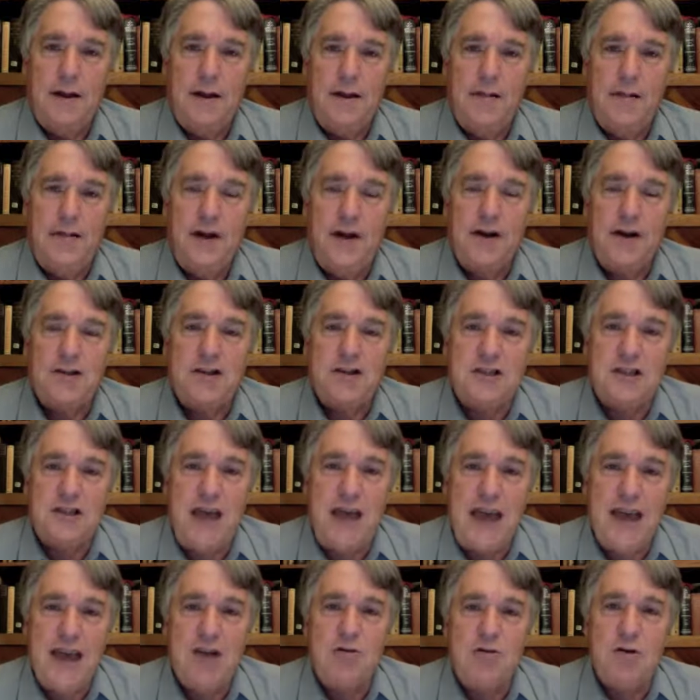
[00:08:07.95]
Their
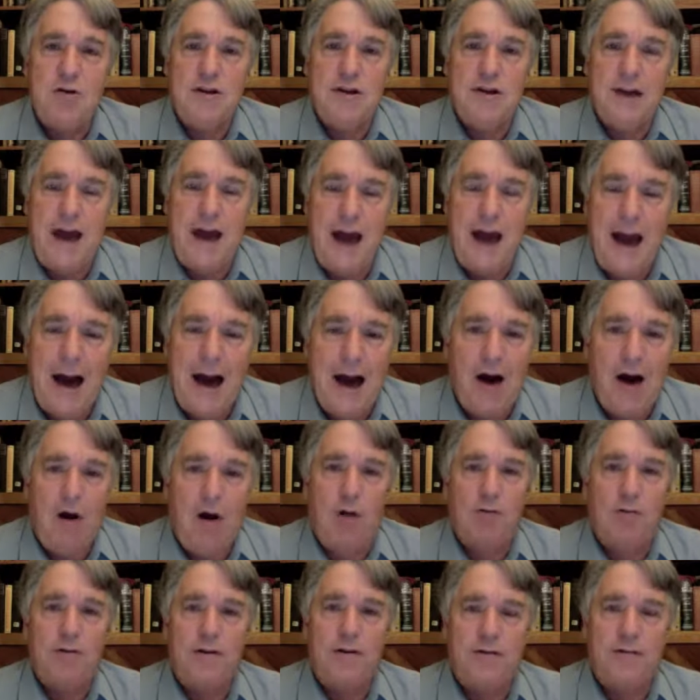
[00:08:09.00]
sacred
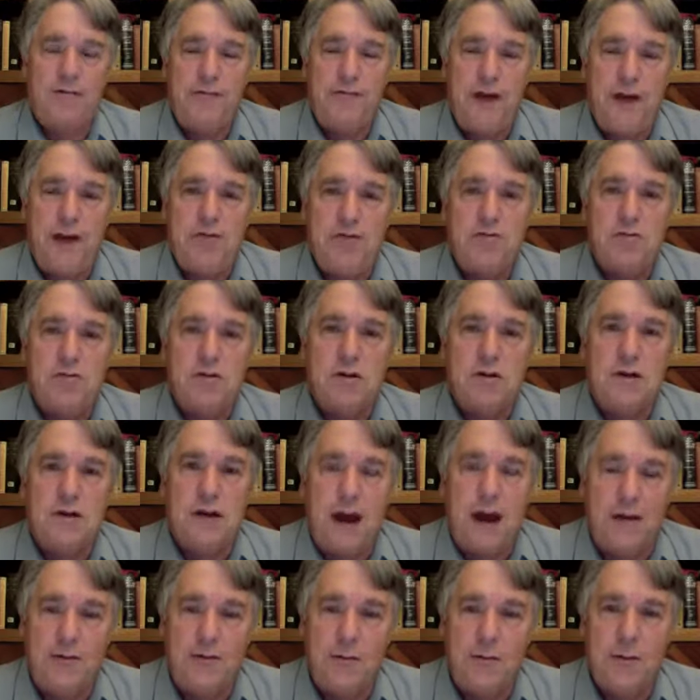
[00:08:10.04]
cow, the federal
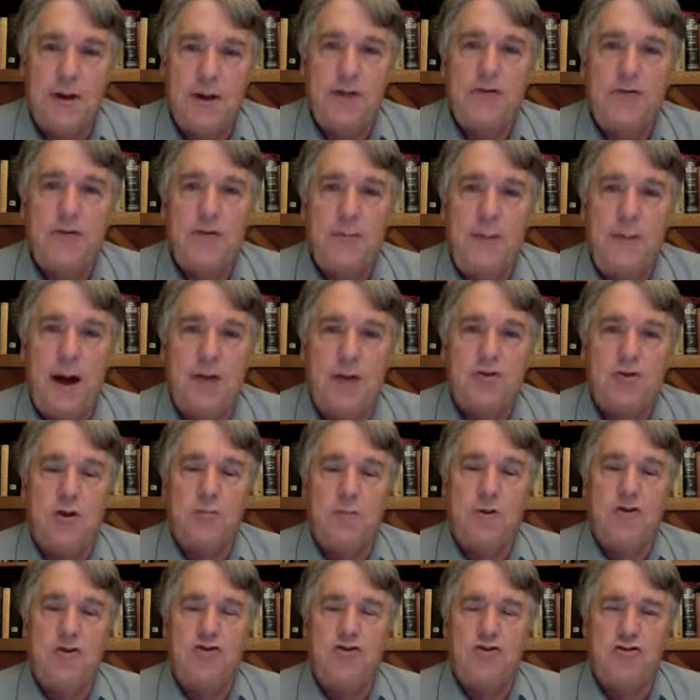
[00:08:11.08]
government, is about to
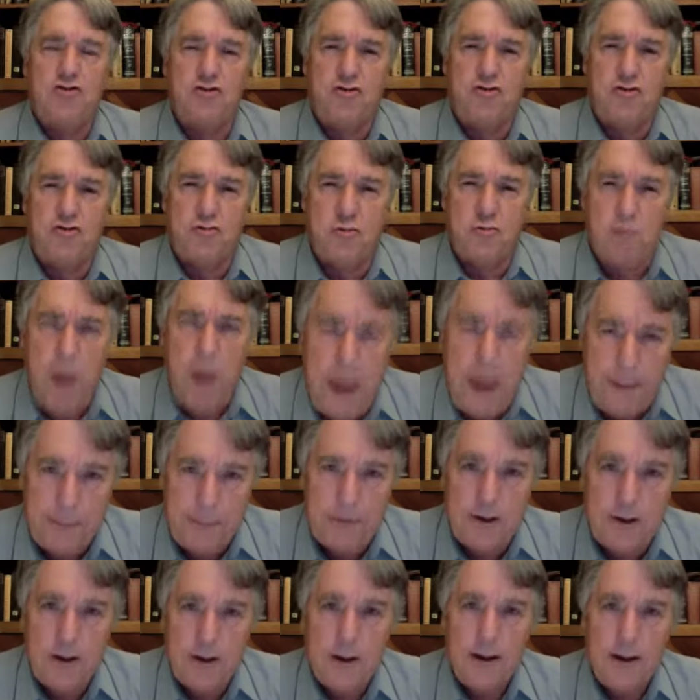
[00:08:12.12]
be
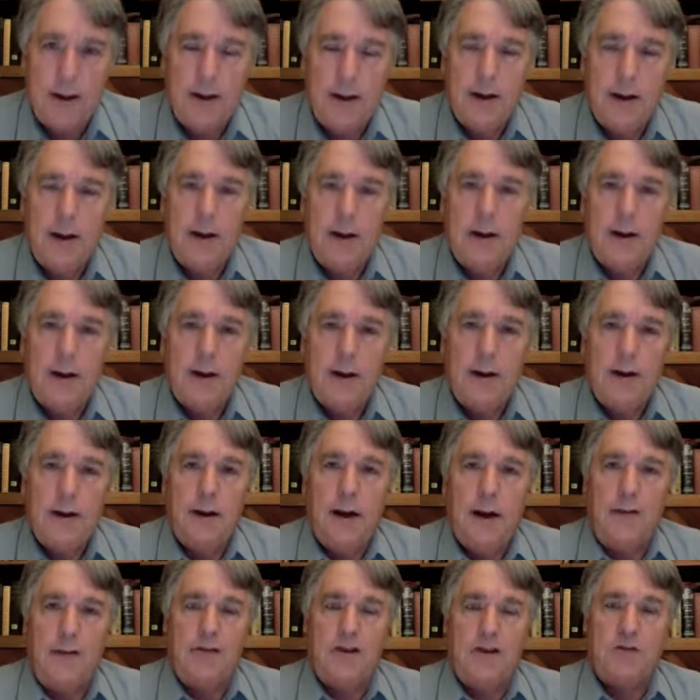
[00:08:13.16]
stripped
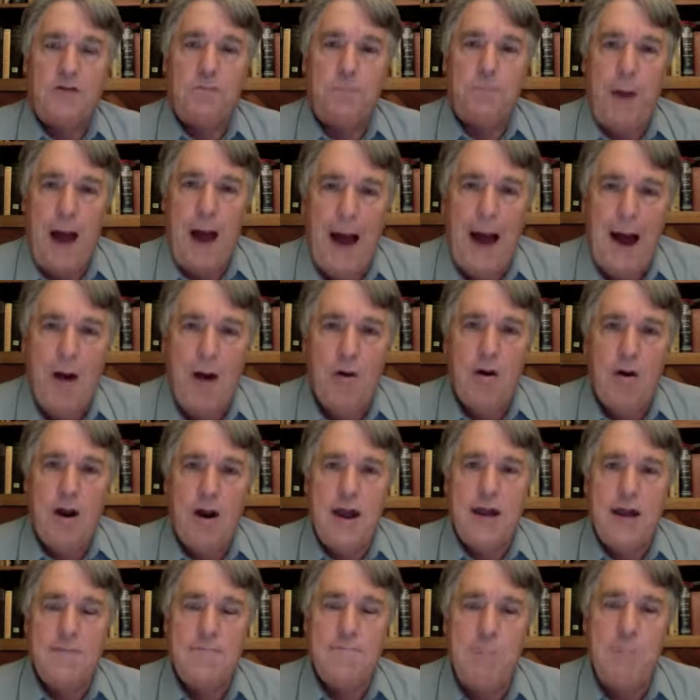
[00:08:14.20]
of its power
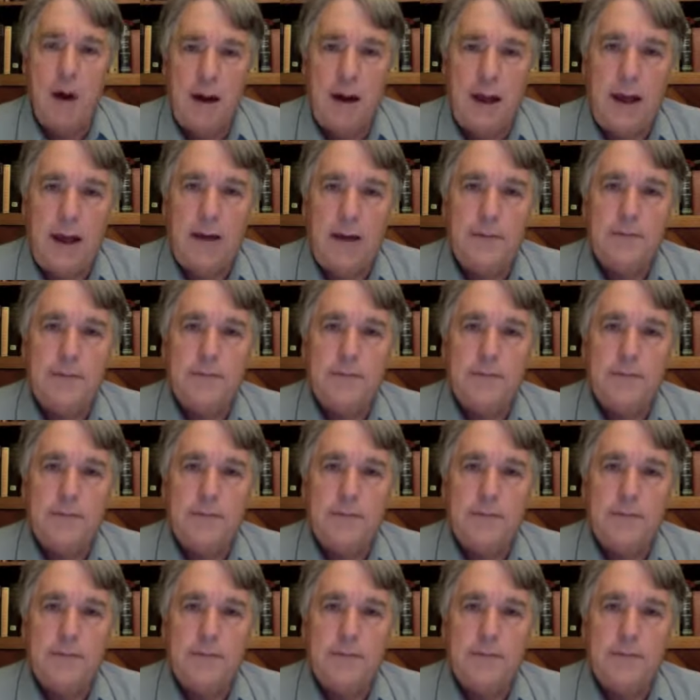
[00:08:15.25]
and money.